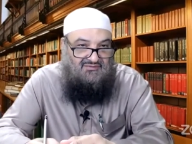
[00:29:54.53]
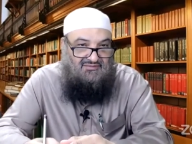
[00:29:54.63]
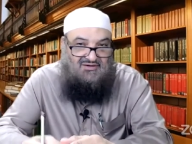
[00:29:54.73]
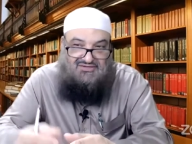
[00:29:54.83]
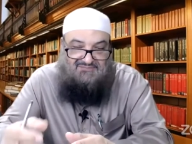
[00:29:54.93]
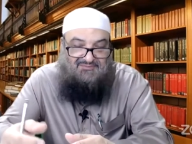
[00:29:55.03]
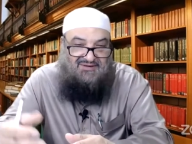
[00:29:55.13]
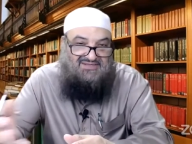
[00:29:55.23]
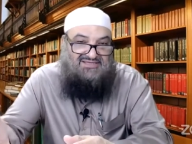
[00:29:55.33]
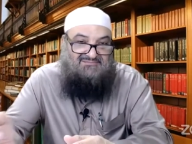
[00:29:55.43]
Because
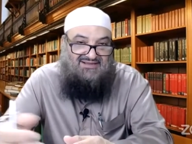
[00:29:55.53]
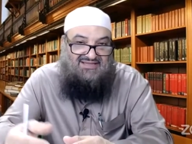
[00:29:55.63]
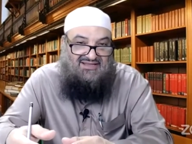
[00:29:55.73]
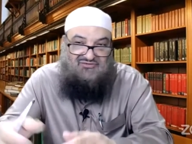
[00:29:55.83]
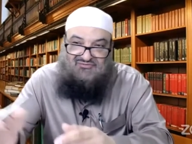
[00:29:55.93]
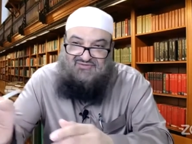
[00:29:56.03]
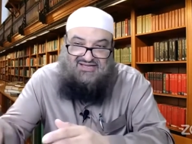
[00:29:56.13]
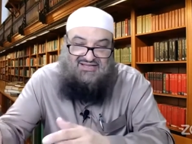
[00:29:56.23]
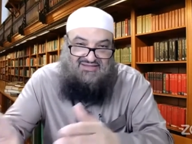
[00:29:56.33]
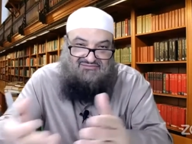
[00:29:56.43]
repentance is better than
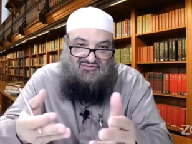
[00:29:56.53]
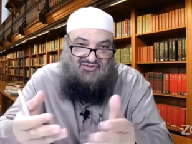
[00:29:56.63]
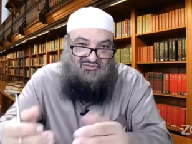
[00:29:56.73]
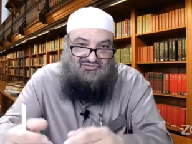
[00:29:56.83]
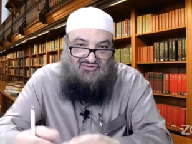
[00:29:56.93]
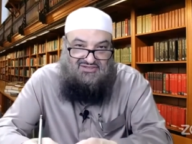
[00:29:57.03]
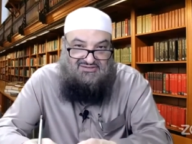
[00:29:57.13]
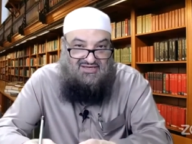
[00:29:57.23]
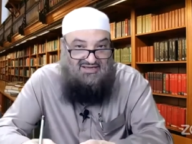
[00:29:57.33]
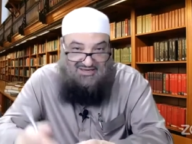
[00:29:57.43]
taking them to the
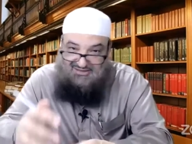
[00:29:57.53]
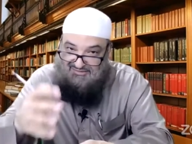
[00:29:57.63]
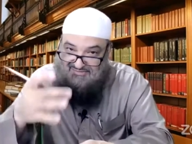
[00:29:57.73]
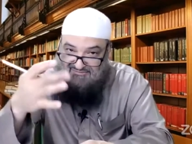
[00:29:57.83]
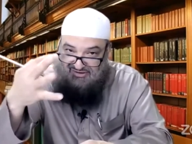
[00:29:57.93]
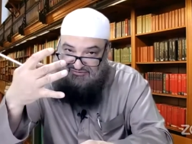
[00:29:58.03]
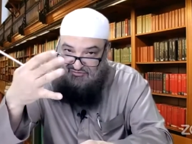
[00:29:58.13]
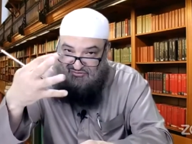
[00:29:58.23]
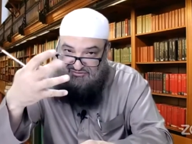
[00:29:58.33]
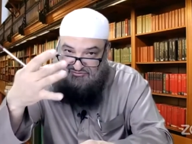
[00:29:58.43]
authorities. And you remember, you need
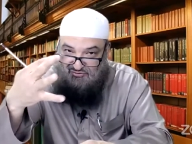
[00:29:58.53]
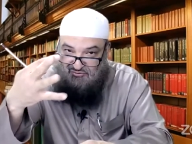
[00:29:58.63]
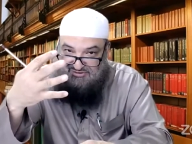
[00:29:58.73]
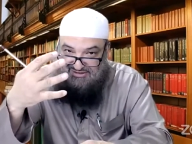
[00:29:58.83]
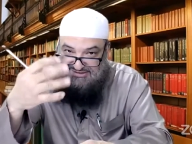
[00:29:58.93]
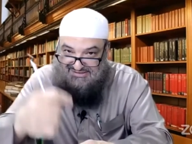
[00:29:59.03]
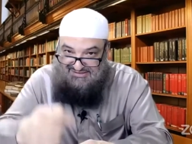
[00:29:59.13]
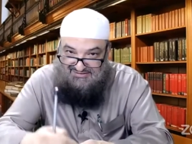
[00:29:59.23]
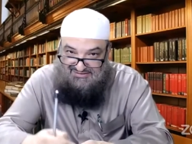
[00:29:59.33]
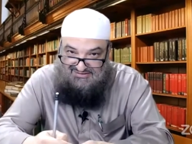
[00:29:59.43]
four, four
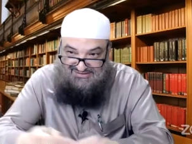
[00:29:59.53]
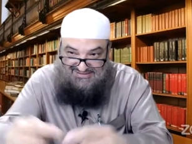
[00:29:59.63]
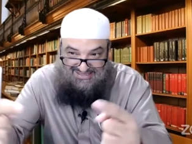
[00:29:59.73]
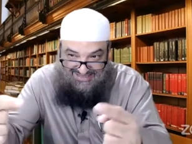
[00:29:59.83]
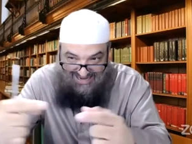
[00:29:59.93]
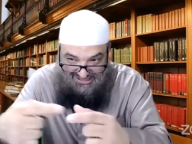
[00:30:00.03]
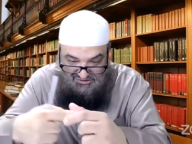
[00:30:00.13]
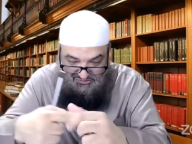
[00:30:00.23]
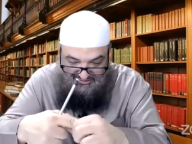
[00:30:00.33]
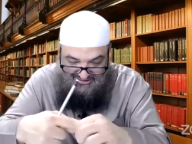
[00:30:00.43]
witnesses seeing the
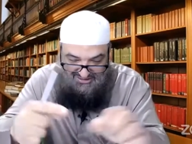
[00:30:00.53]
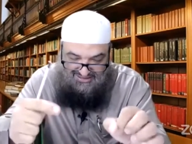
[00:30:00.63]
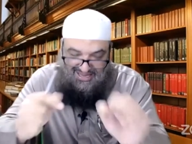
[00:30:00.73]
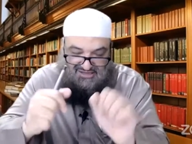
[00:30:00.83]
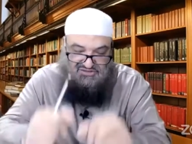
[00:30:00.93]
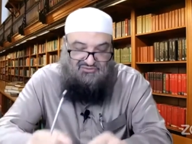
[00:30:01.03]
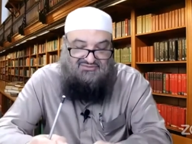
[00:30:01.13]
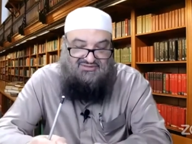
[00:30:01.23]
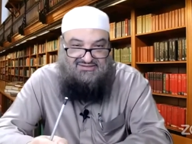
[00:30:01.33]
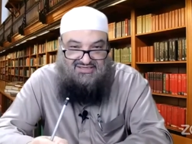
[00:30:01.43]
actual thing and the actual
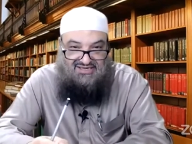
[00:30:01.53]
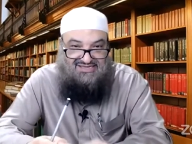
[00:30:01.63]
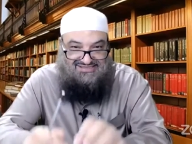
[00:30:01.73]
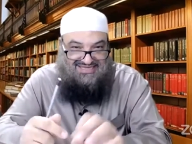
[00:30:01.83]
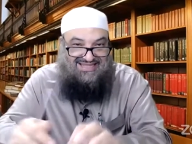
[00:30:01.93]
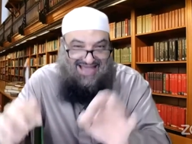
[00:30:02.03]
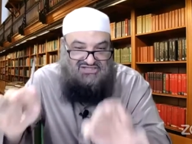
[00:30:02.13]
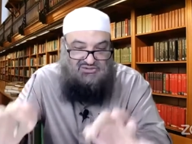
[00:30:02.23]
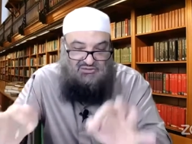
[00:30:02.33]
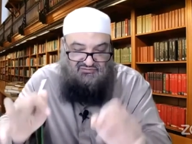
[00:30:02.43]
things, seeing the actual